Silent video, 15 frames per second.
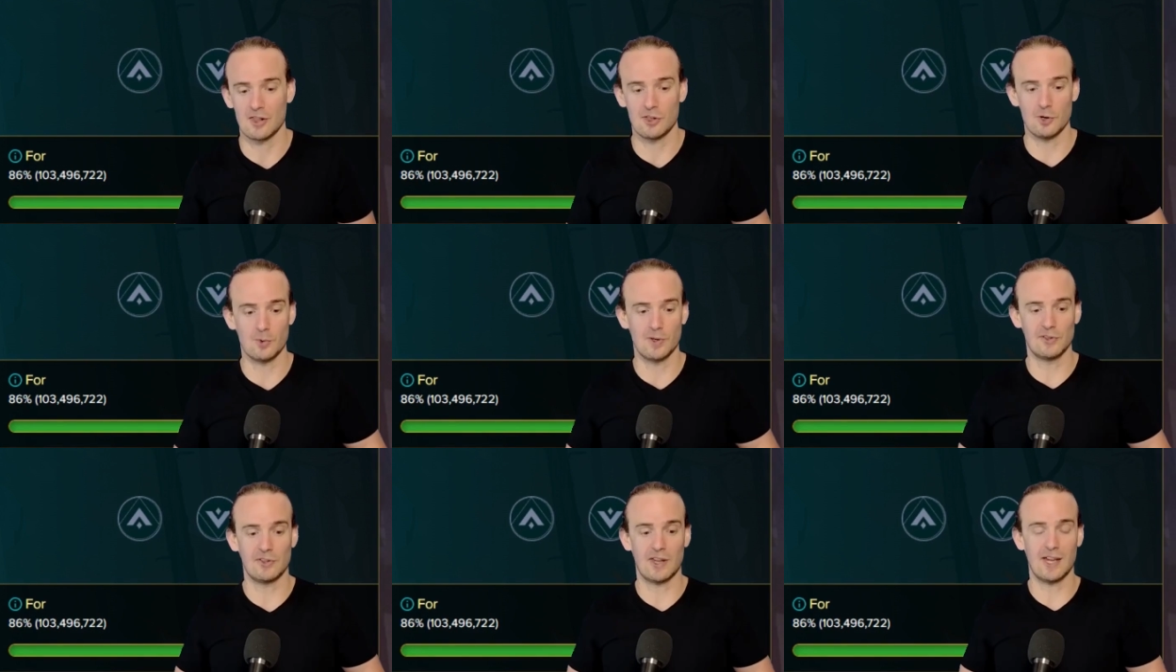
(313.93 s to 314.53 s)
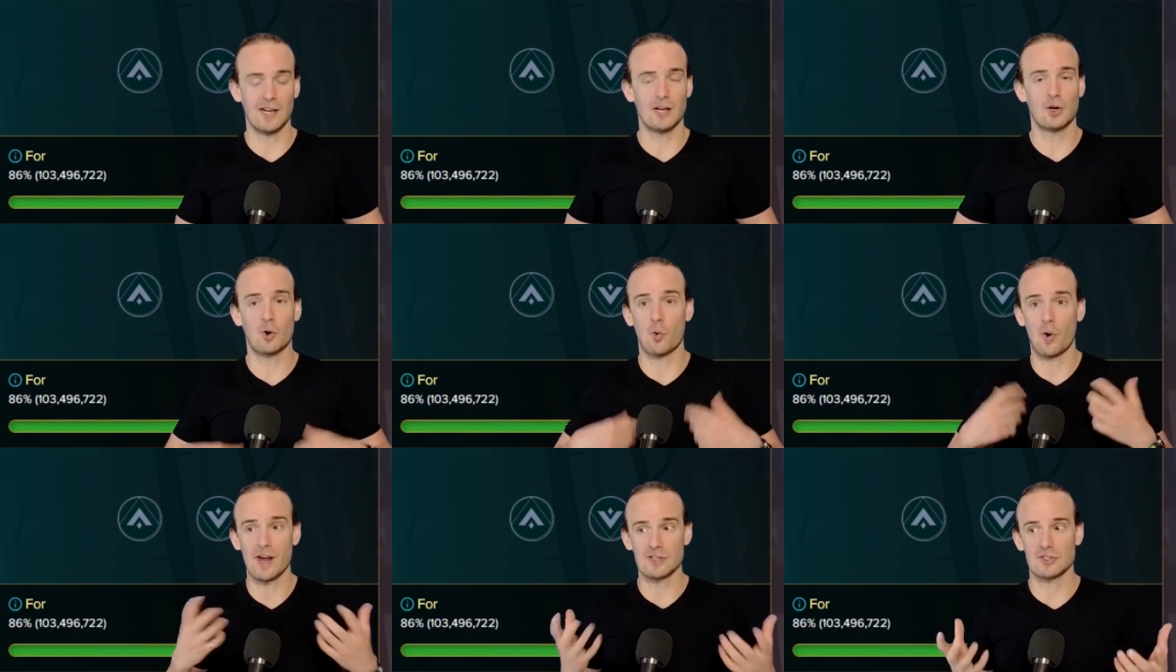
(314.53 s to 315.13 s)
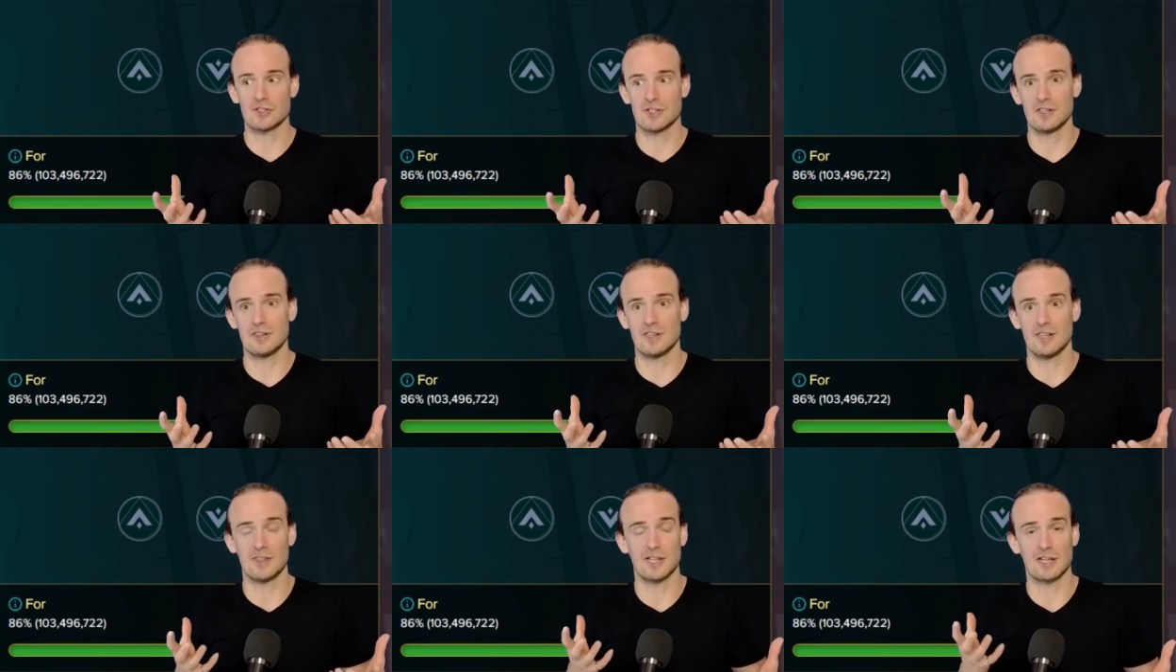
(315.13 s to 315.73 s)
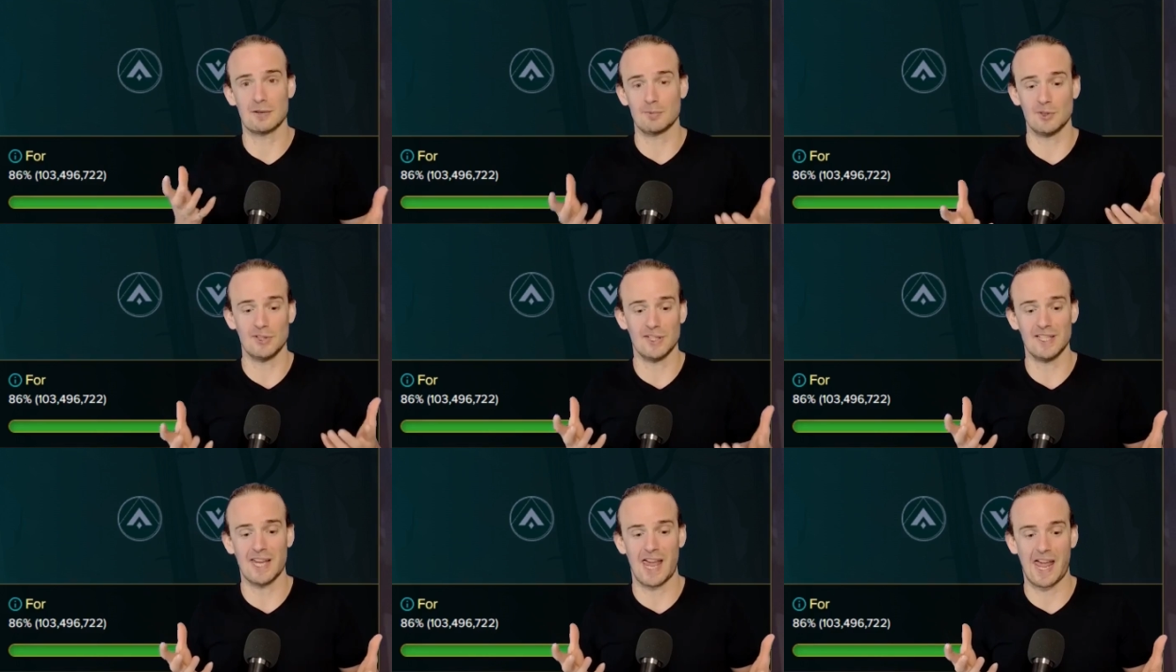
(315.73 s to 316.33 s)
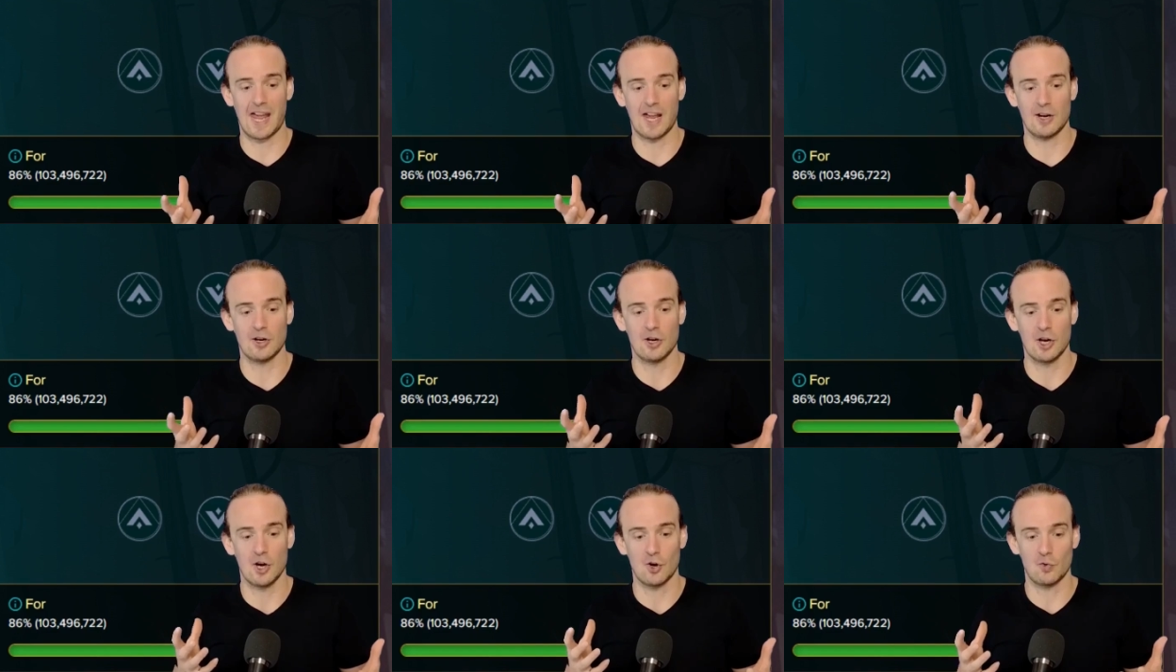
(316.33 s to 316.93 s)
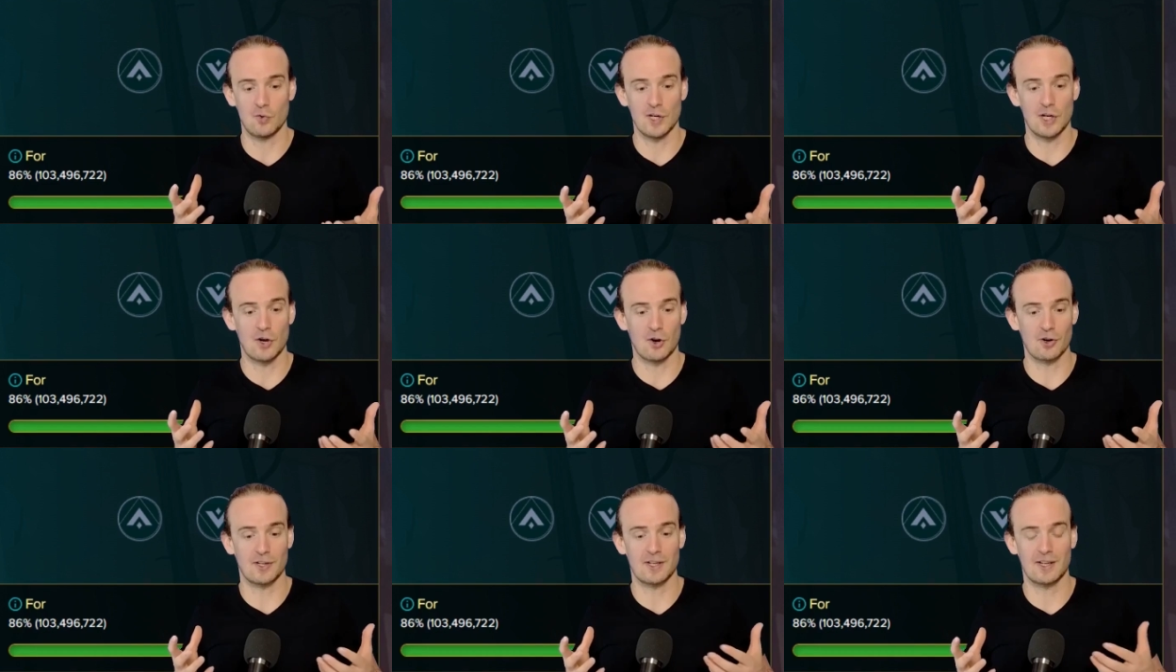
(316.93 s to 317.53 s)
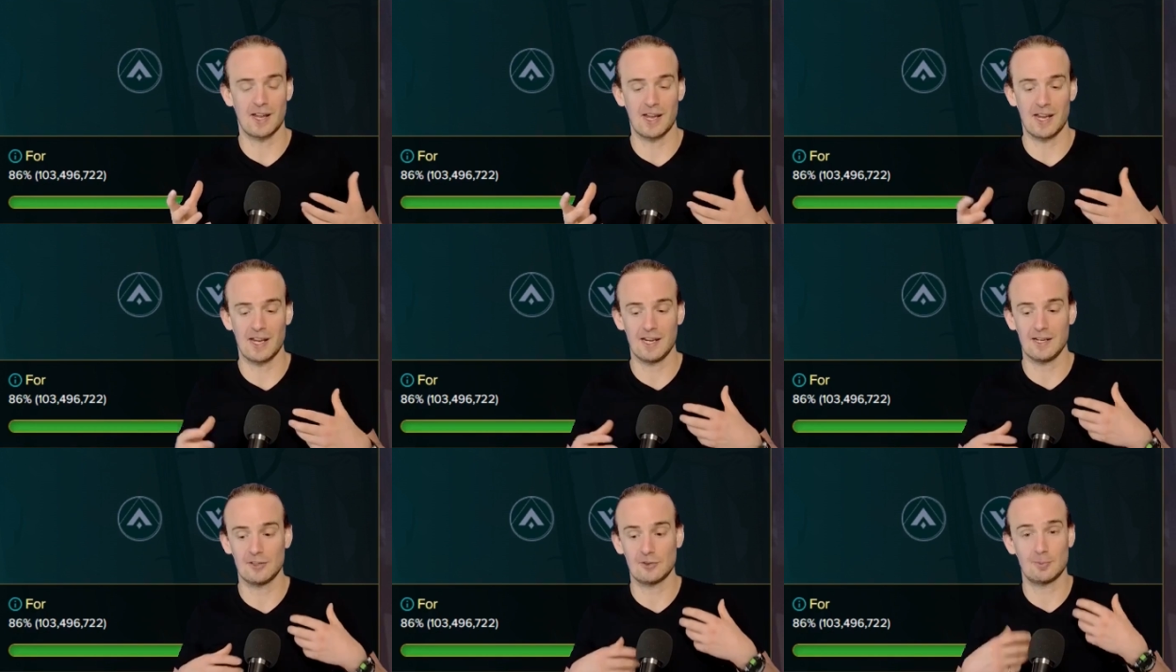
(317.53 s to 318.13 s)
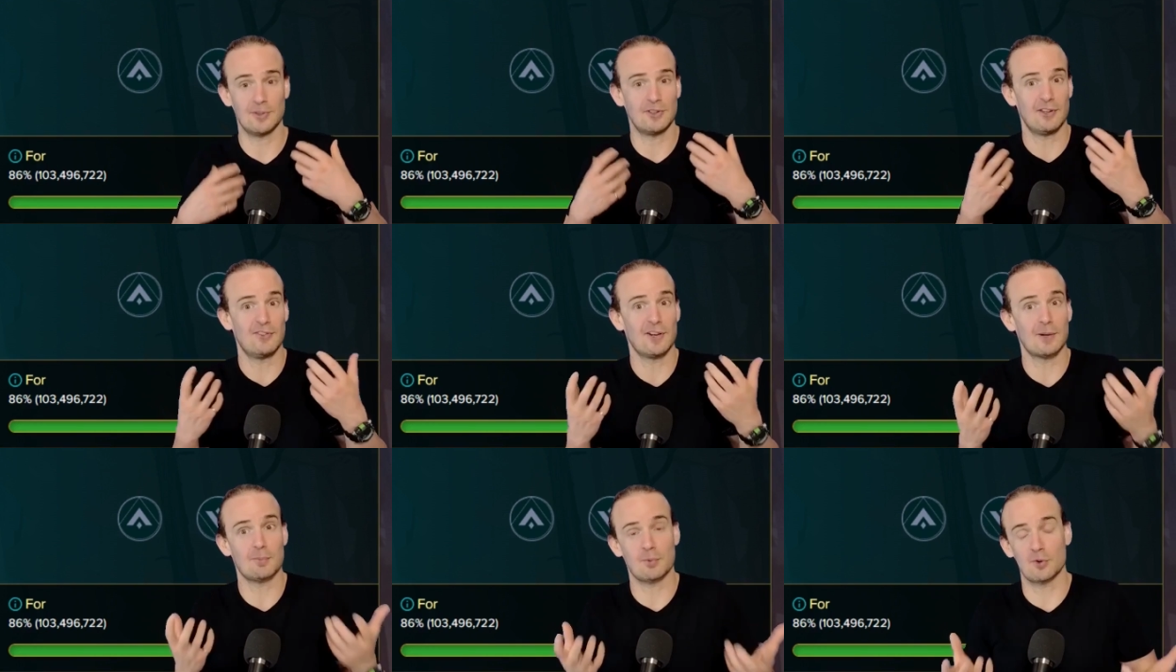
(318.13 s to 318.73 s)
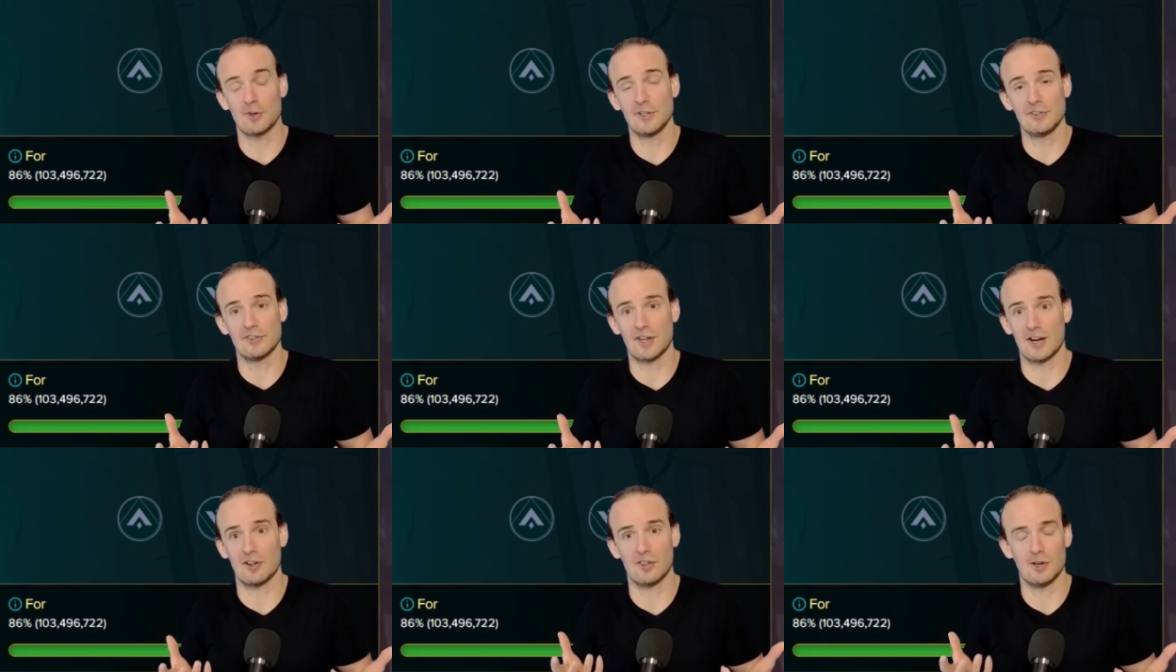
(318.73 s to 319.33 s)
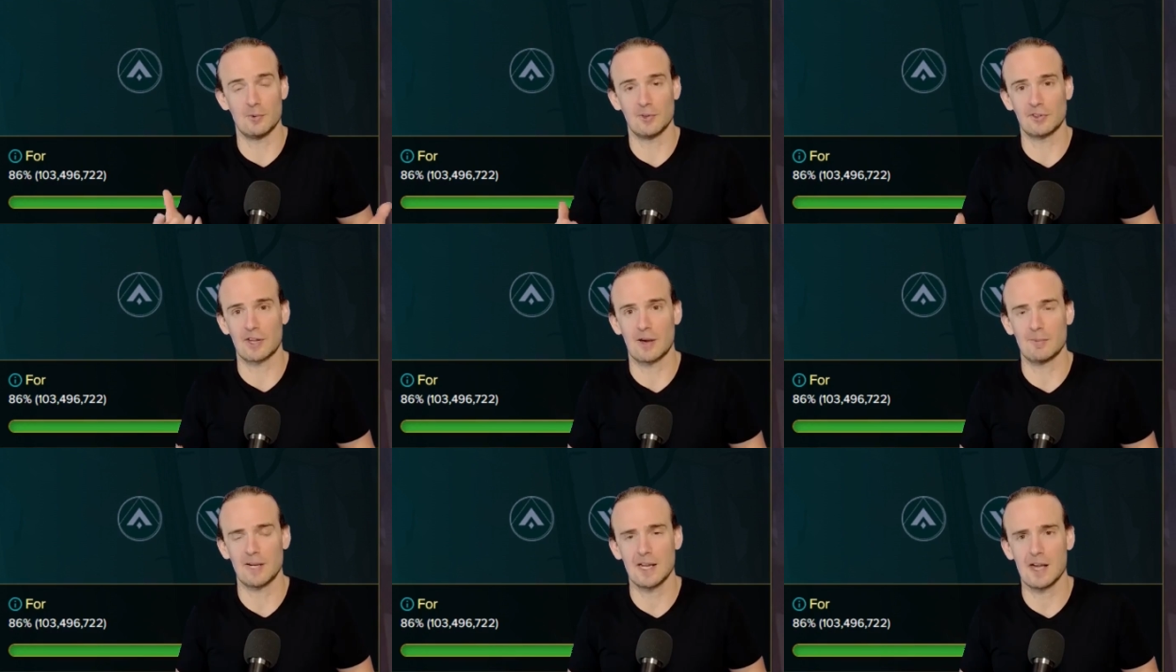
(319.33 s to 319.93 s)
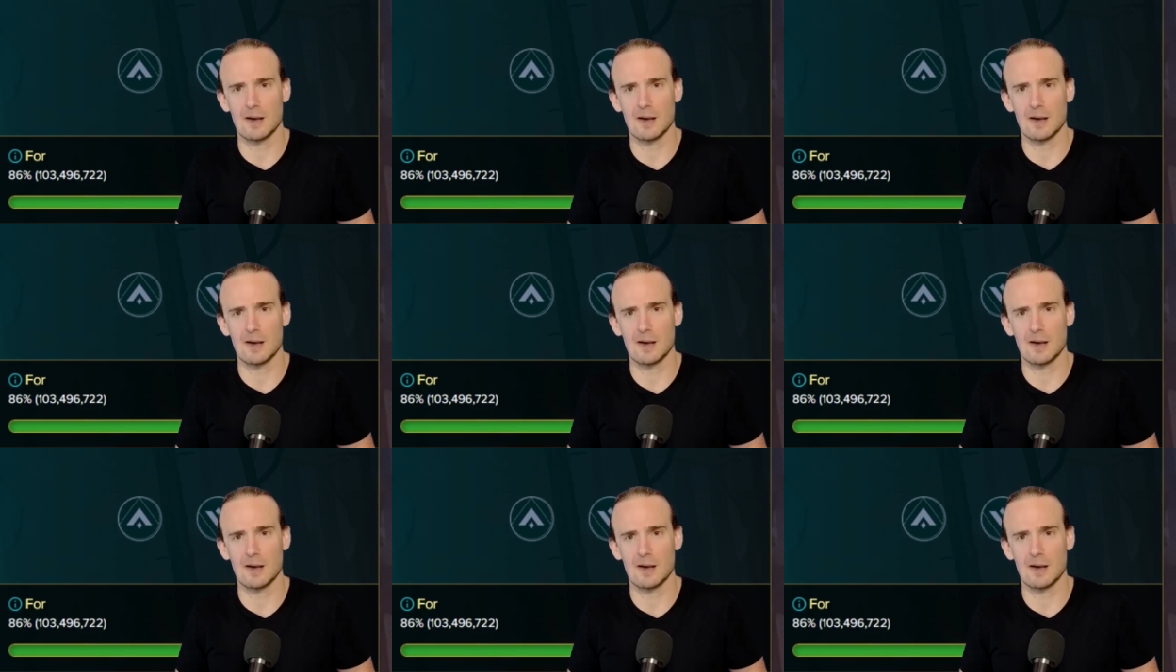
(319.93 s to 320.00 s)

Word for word: There was a question that the community had regarding a specific pre-sale that was coming